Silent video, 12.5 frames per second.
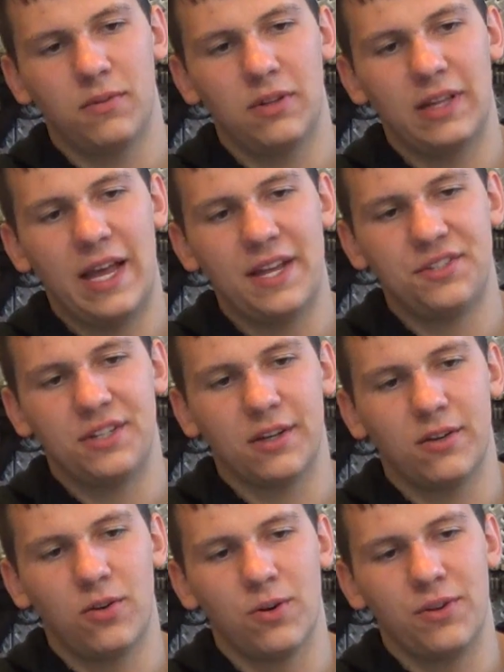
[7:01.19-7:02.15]

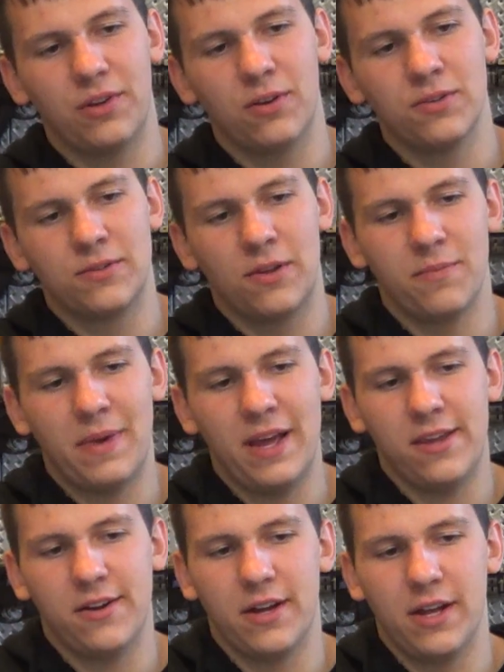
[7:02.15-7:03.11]
elastic cord that goes around the
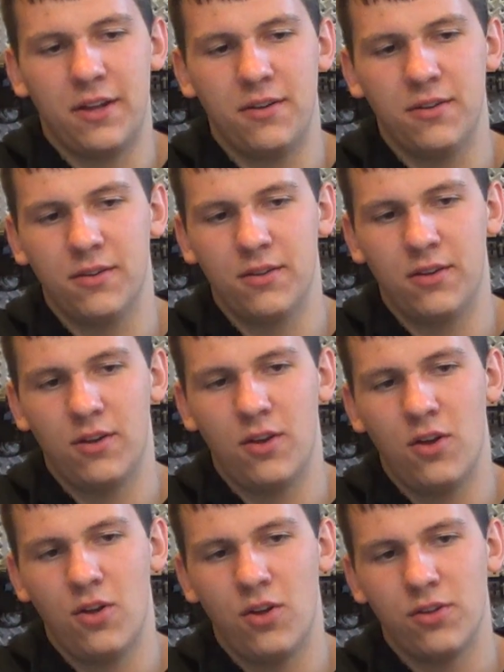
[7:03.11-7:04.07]
back of your head
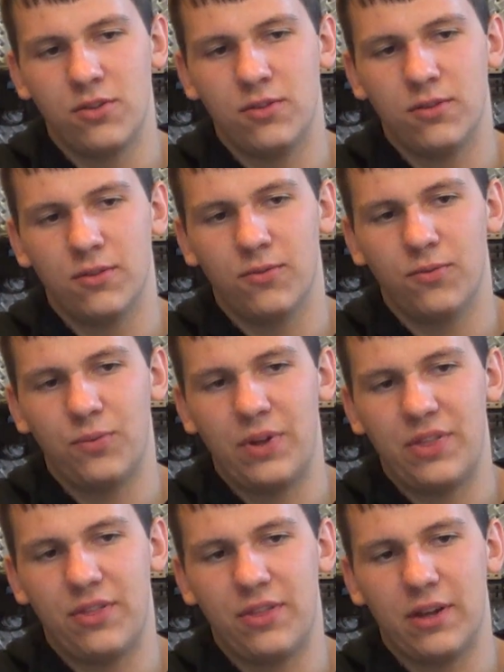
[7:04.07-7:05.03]

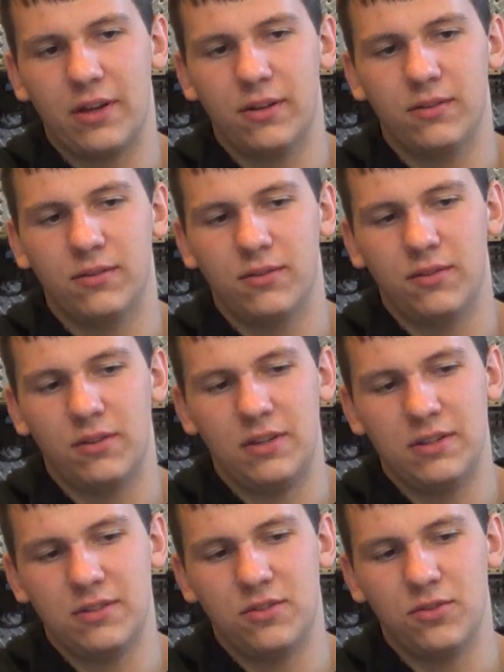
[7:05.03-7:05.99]
with
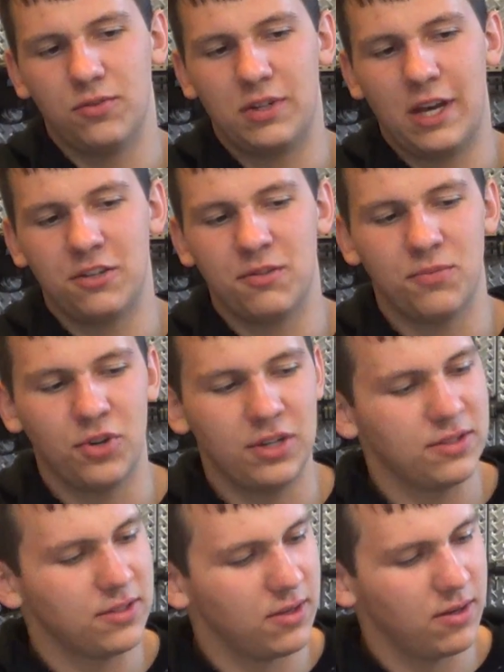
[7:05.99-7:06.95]
these two attachment
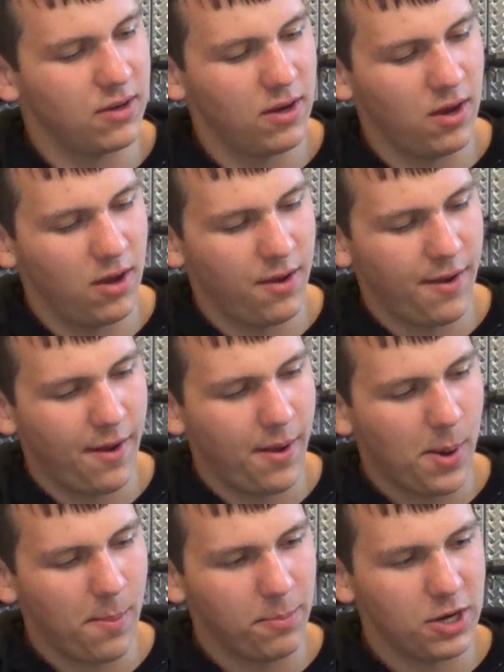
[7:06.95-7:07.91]
points.
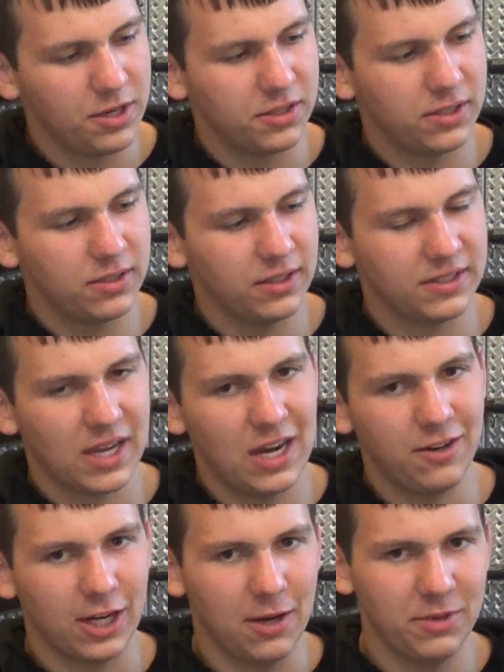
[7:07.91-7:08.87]
But it's
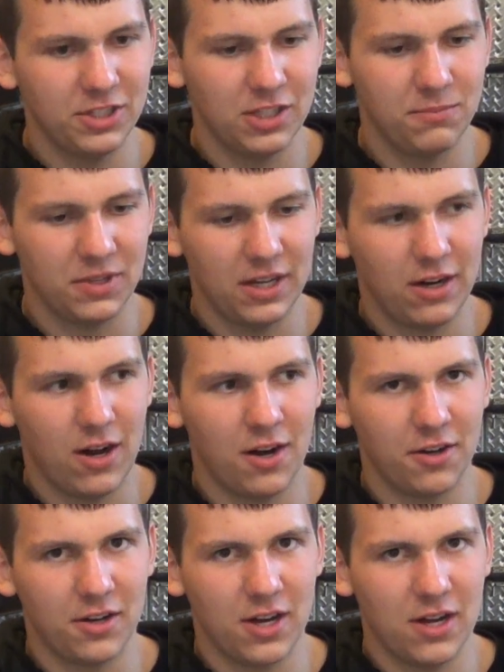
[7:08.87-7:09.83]
kind of cumbersome to get
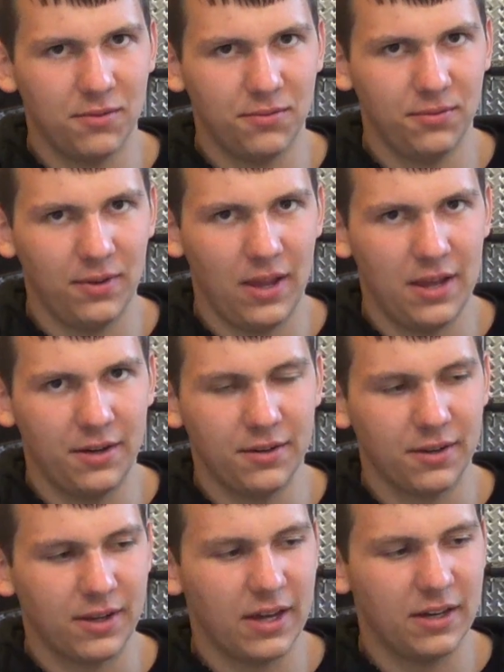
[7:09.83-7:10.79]
on and off,
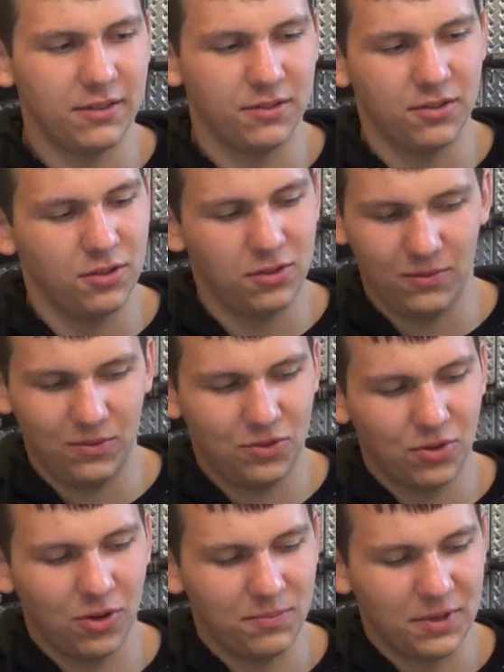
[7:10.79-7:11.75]
and it would
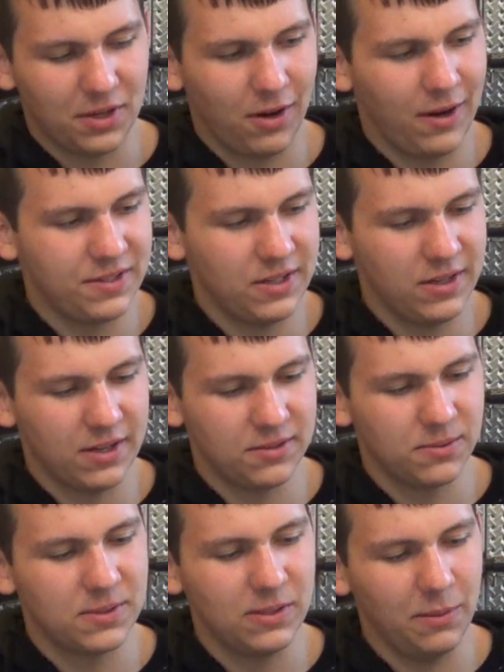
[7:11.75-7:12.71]
drove me crazy
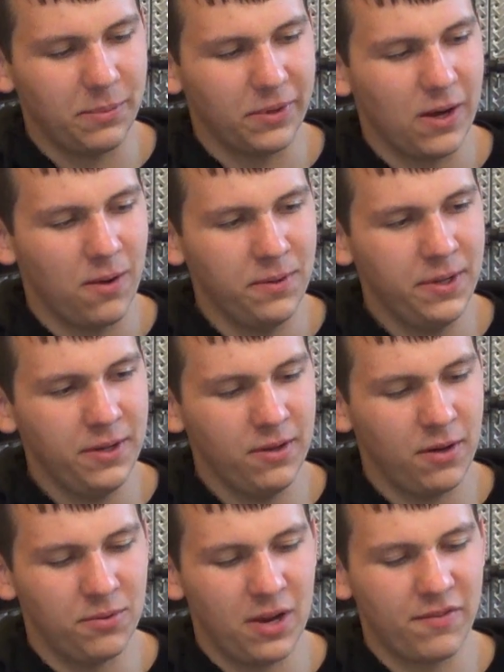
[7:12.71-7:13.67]
because it would slip around
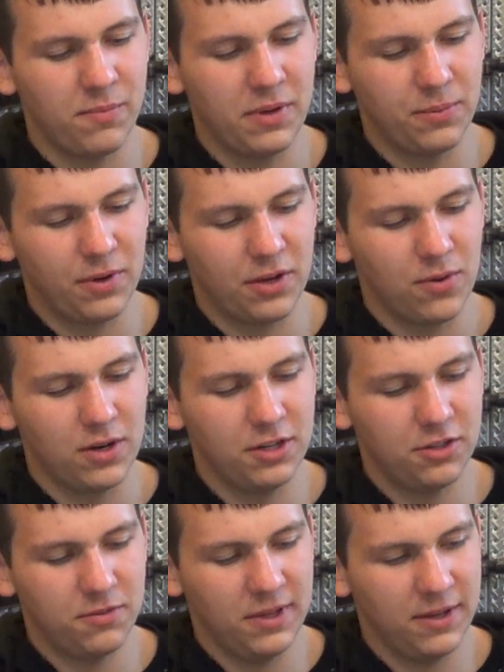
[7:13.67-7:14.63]
and it would never be where you
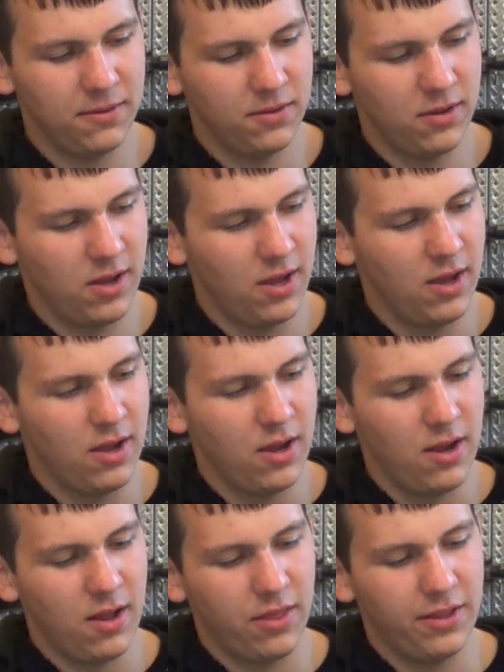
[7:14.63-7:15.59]
wanted it to be.
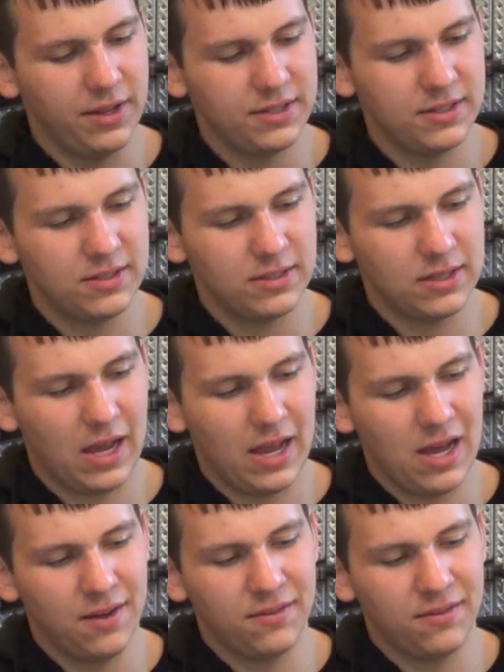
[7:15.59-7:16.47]
This, I